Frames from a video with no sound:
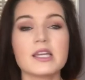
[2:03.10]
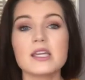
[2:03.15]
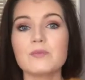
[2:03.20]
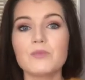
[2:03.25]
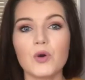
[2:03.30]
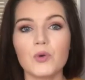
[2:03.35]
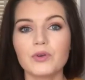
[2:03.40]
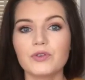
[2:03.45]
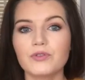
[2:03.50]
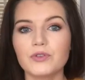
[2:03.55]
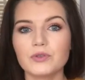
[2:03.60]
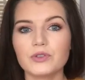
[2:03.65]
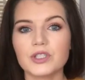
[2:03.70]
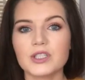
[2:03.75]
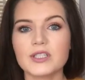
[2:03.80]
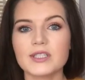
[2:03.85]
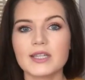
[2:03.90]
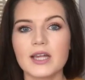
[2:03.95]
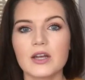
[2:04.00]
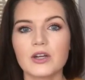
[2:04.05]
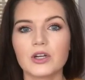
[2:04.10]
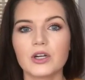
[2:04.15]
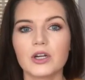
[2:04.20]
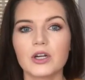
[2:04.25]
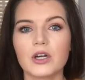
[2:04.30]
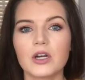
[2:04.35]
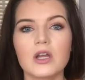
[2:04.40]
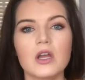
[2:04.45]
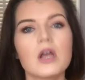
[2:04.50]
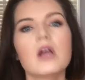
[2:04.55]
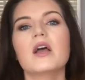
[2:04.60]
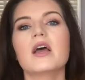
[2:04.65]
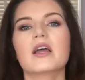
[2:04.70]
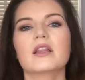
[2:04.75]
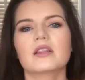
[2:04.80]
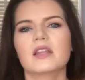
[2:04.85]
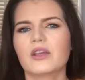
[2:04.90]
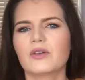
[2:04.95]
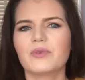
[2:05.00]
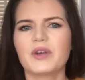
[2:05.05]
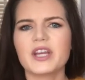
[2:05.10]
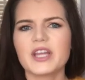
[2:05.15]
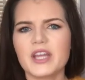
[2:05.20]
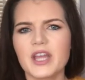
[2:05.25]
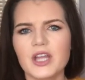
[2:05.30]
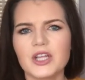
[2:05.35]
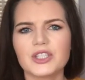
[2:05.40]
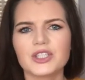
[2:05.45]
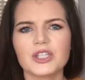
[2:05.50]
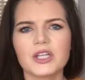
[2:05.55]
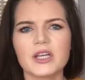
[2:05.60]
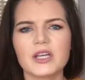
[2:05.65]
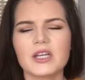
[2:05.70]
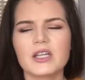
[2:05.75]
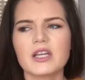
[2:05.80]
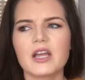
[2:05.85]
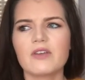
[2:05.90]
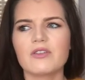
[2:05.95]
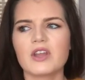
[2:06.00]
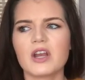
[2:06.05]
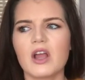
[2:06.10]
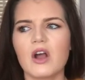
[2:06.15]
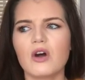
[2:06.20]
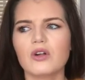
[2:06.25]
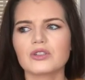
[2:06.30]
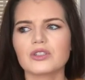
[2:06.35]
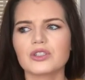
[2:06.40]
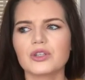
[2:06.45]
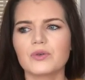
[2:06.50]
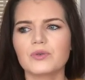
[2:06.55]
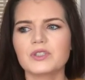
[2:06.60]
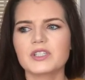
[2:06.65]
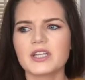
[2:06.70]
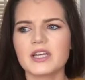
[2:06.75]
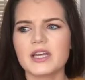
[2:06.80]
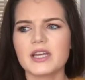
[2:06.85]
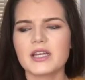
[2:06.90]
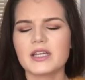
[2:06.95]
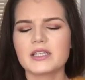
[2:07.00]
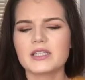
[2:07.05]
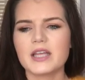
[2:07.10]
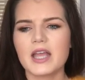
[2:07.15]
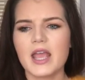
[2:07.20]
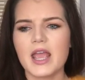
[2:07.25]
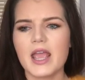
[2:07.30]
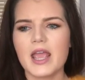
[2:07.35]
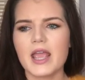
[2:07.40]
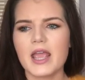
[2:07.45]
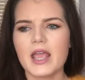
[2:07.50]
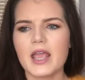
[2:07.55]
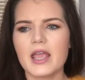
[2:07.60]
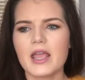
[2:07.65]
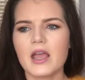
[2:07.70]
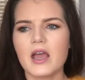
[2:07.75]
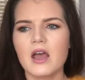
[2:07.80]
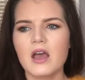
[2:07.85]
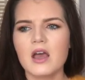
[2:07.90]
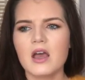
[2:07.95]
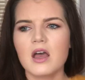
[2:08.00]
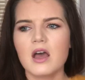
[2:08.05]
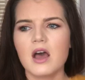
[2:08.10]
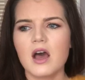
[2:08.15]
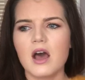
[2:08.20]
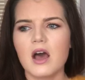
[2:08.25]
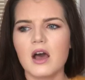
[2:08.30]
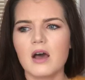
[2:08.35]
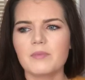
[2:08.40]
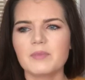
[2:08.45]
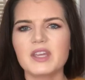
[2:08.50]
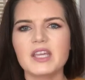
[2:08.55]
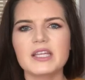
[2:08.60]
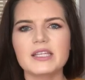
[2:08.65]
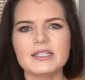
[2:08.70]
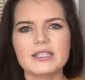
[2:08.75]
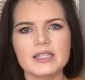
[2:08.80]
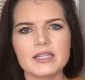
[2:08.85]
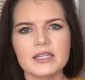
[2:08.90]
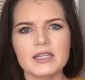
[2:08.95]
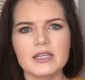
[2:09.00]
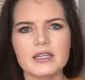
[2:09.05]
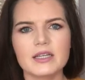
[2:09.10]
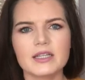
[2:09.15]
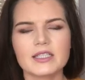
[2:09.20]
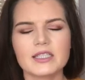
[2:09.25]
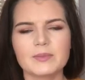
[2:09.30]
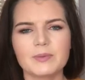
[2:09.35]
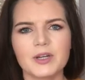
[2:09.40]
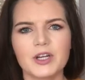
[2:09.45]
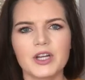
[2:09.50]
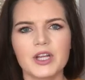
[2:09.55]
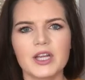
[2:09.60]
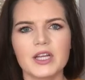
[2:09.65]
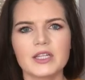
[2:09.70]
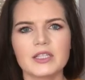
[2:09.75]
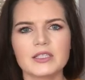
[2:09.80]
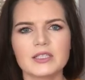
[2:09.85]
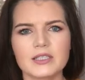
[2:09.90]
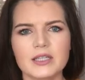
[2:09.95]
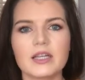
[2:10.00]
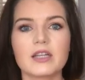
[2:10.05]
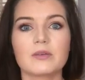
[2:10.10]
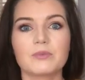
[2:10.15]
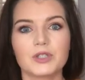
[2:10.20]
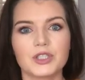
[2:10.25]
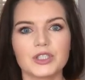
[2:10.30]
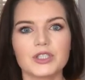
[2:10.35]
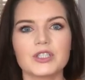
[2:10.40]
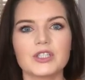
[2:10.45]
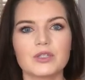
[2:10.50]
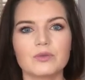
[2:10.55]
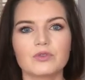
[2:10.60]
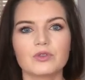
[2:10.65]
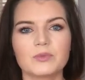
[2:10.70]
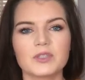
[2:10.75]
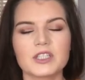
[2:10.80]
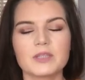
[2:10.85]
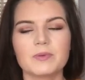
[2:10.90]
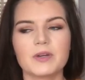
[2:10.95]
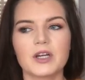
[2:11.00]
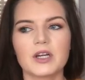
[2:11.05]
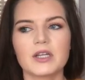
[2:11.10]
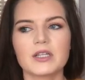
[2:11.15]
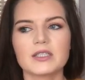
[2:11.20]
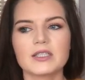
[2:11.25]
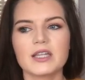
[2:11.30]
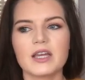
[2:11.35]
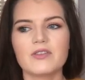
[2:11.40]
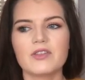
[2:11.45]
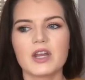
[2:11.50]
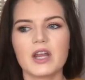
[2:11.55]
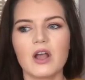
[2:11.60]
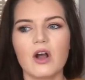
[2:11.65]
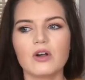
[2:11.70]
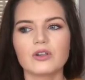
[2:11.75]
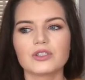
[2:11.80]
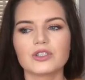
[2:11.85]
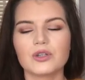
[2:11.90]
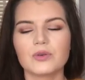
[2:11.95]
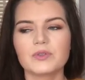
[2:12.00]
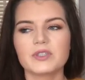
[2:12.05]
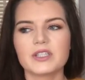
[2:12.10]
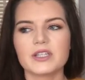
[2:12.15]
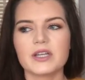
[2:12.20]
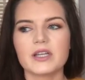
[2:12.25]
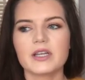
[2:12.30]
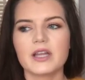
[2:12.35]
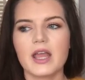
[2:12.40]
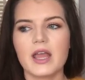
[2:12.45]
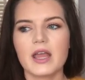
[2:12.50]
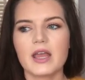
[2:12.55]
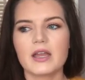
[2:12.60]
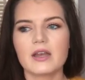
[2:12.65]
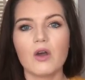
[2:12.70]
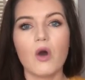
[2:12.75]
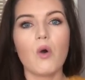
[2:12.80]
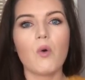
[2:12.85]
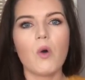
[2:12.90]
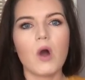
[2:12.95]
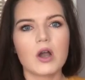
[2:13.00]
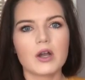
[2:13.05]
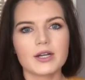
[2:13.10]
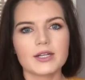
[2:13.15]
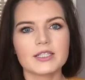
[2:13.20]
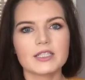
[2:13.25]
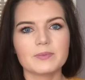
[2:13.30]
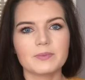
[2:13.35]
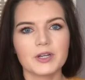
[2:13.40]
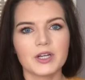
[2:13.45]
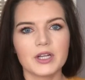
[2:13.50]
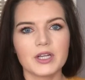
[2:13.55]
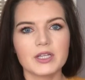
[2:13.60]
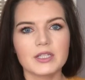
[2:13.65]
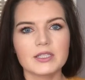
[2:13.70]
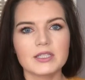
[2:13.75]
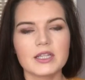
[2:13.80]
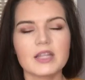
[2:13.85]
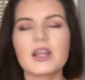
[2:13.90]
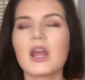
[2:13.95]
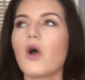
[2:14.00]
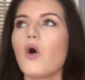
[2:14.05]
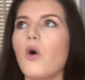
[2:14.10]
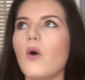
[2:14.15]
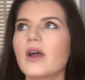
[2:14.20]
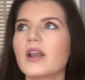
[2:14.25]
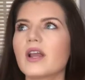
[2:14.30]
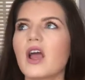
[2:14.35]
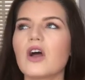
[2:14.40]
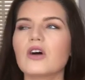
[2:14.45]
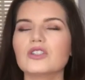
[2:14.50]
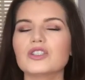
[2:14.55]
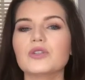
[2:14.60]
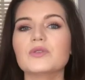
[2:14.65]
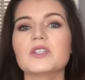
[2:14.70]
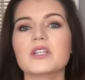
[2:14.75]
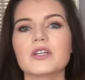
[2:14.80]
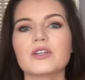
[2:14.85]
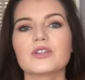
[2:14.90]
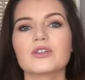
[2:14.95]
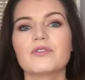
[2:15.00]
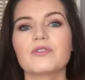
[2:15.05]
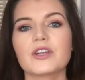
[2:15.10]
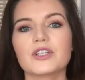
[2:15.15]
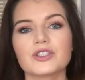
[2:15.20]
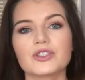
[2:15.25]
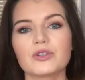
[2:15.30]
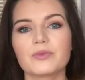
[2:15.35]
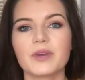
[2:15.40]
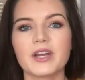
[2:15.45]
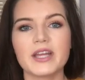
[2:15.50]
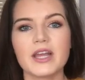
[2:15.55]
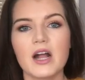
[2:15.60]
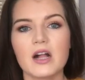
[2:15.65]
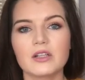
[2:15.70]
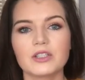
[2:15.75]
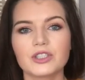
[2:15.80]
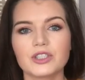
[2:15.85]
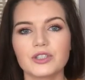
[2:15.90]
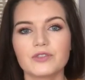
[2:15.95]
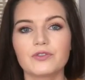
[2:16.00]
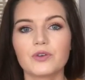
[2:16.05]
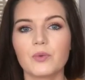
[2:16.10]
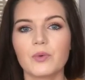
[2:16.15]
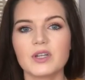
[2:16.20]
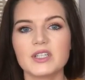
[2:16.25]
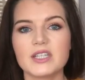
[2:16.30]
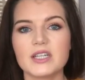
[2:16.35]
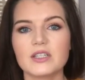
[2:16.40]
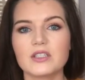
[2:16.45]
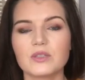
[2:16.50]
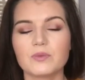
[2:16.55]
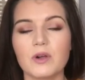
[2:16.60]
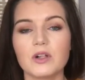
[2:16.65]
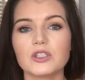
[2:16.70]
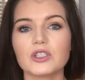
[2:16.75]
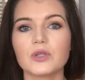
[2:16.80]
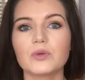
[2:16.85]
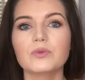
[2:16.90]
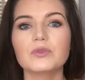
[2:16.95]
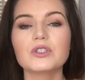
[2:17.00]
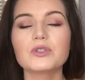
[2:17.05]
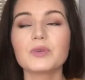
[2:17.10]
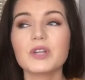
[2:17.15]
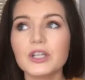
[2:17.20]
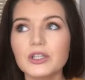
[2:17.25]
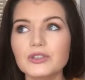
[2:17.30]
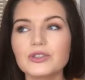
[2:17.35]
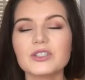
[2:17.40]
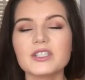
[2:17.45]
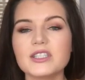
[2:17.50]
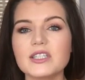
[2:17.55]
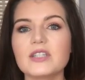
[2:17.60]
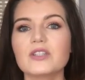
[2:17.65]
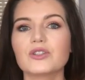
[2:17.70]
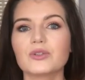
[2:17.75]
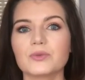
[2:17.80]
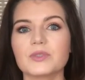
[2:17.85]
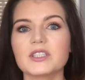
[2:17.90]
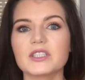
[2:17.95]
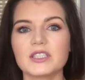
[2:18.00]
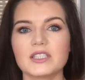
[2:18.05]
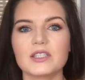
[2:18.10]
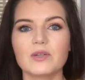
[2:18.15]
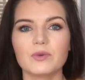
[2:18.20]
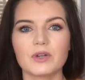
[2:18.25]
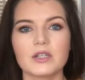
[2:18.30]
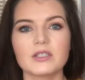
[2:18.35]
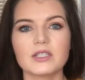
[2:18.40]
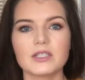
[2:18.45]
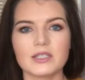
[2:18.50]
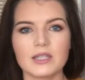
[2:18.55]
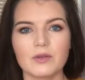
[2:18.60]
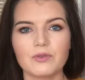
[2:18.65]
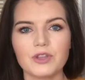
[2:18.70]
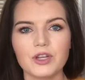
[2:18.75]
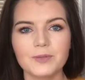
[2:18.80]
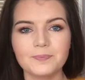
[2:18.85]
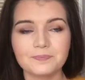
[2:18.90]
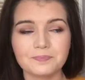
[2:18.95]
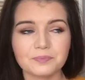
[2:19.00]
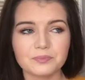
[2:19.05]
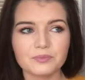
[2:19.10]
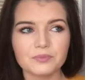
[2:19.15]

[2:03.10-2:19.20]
chemo infusion center and radiation, and then I also did a ED experience, an emergency room experience, and then I also did an OR experience, and I also did interventional radiology for 1 day as well. So it was interesting to really see what else is out there.